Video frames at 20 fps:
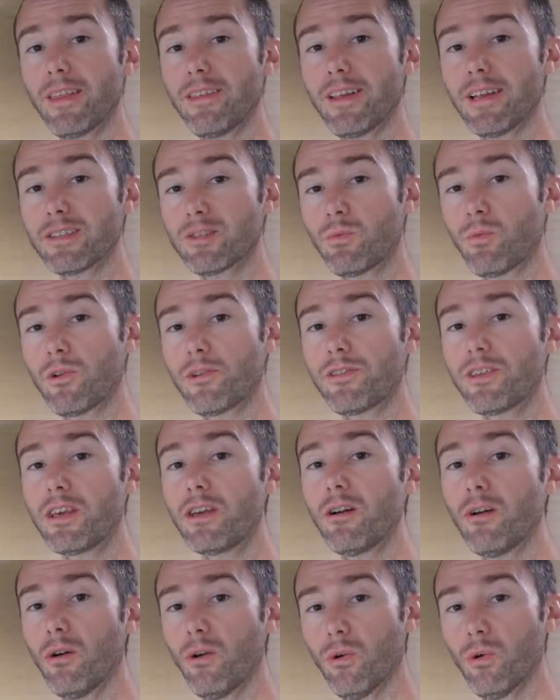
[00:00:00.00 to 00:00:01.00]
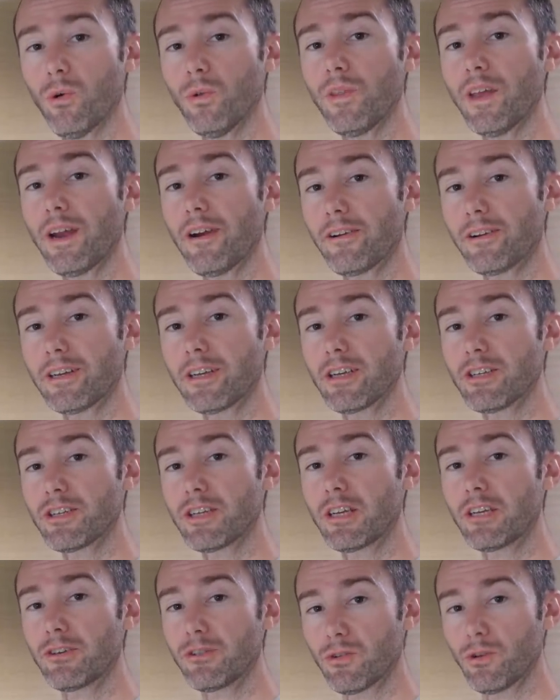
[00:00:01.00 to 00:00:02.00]
that's where the old air
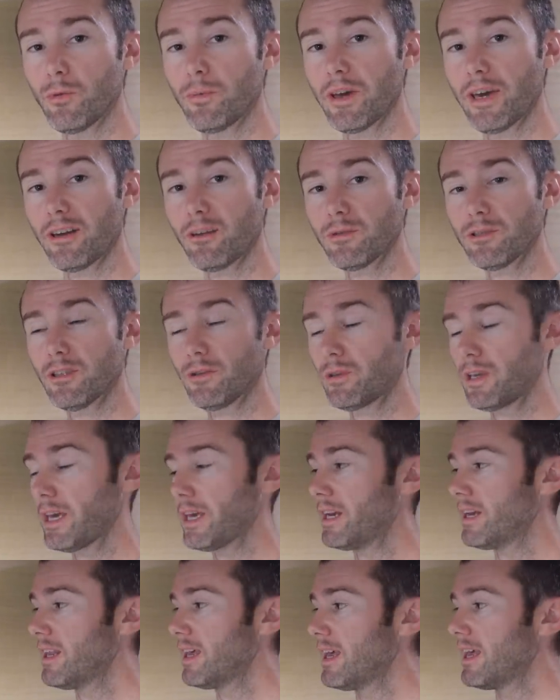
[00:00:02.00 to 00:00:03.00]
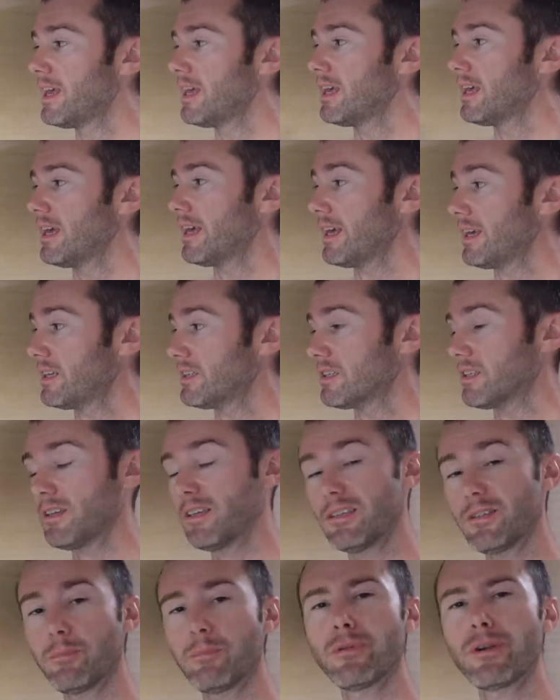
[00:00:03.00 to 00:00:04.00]
conditioning control panel is located. And
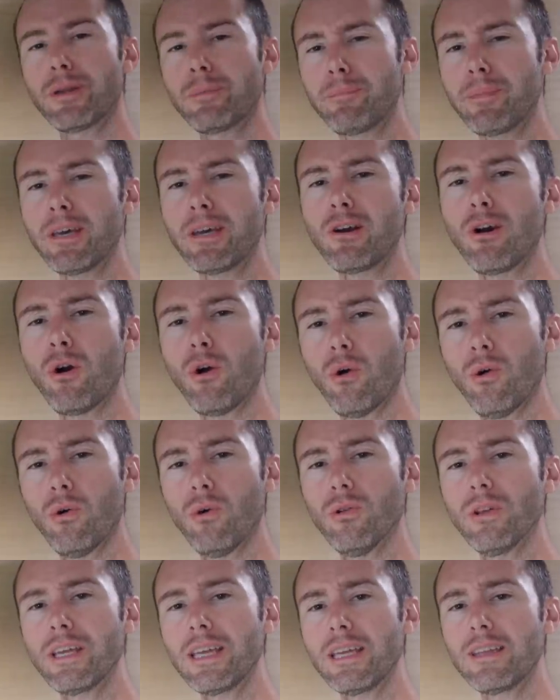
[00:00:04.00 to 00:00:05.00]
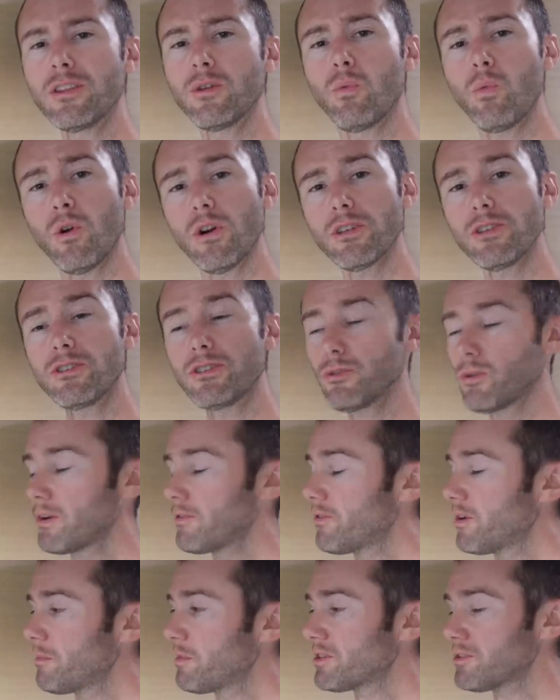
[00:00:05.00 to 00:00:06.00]
it's a pretty big hole in the wood, so
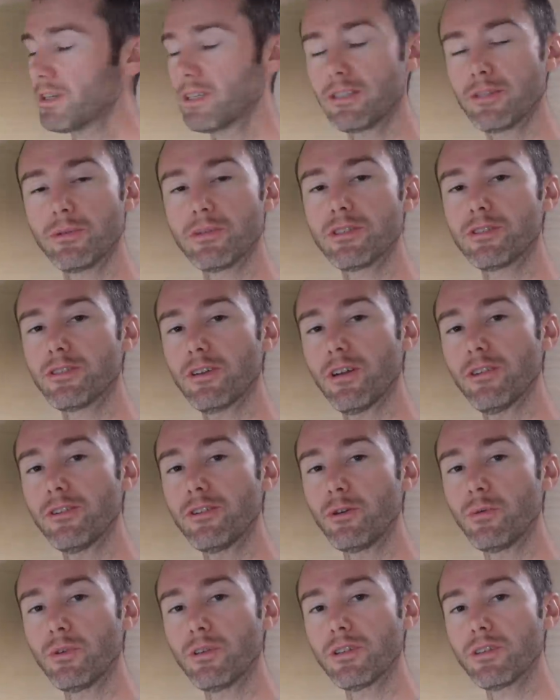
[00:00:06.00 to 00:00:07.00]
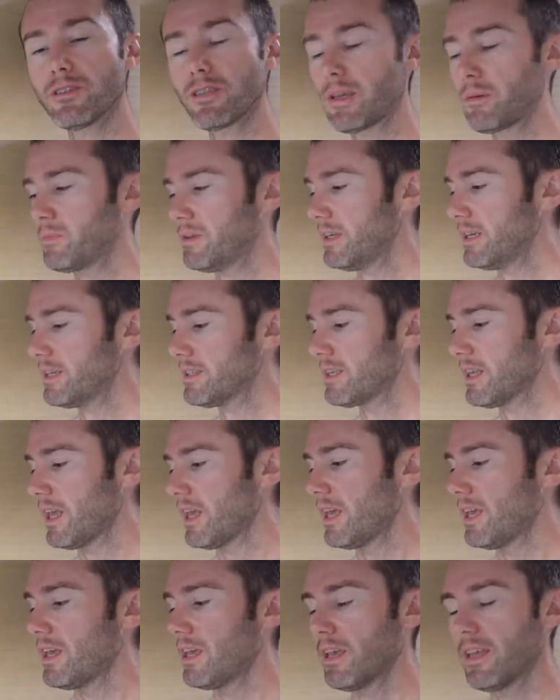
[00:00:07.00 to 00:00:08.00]
I'd very much like to install the new one in the same place.
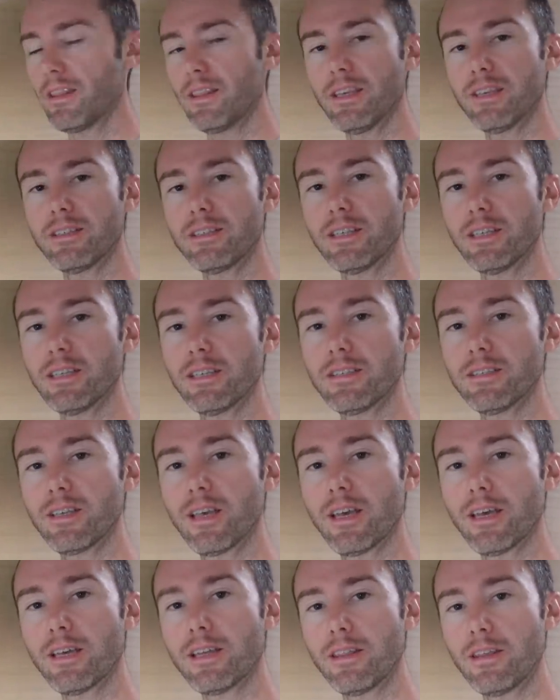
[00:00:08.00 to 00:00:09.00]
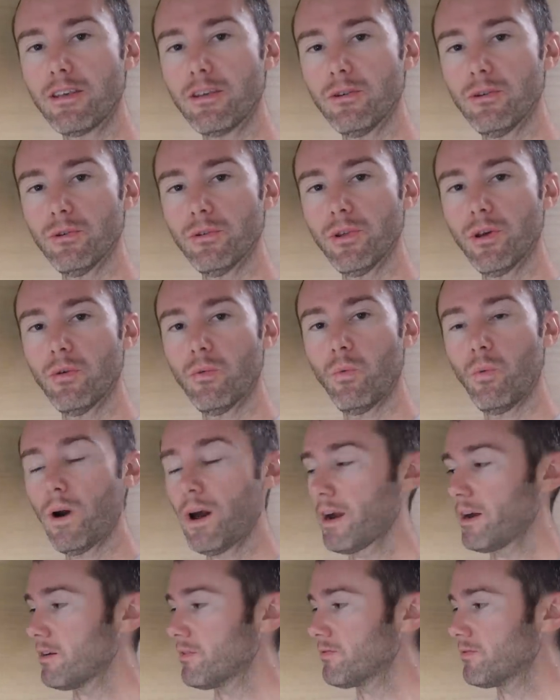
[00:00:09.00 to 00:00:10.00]
This is the old
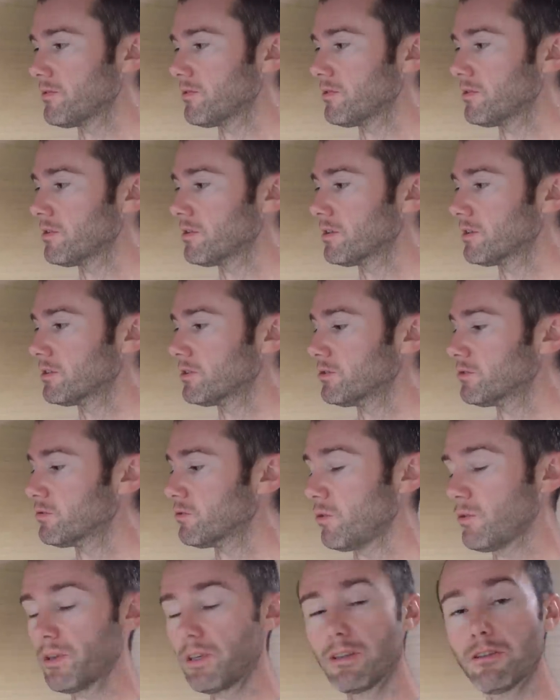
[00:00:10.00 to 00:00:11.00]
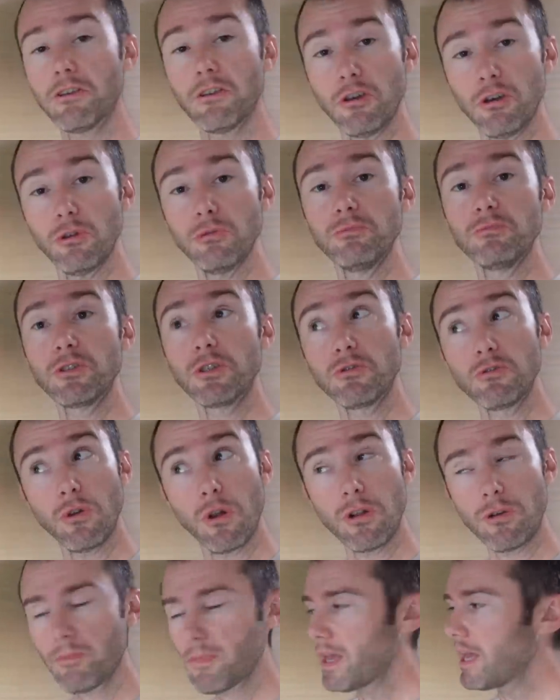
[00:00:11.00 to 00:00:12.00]
wire for controlling the old
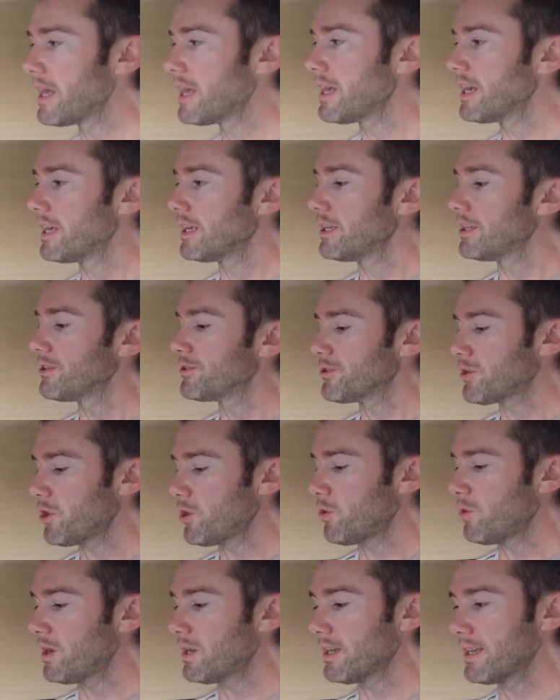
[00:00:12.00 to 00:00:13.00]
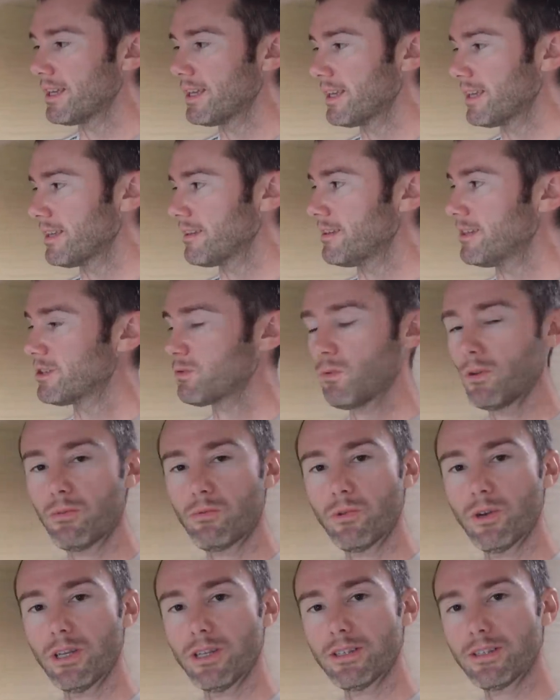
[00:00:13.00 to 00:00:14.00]
controller. So this one
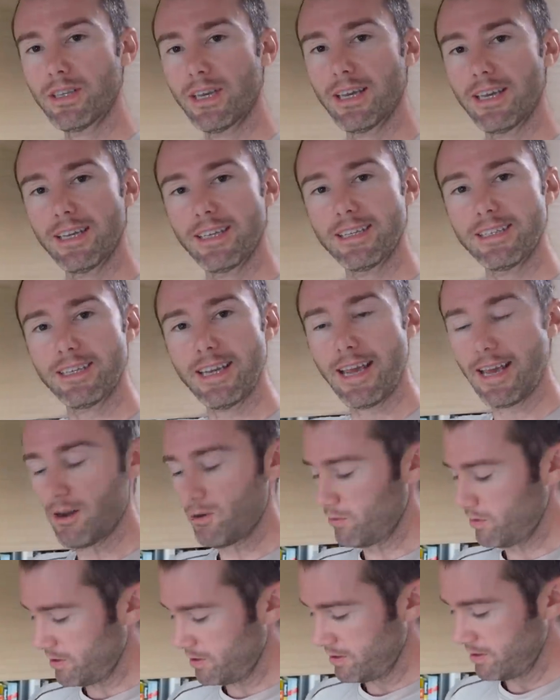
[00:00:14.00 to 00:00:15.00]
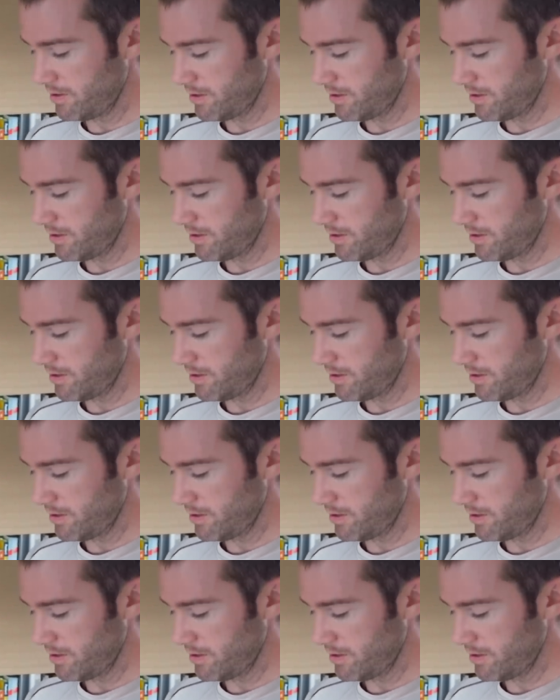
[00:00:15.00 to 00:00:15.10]
runs down.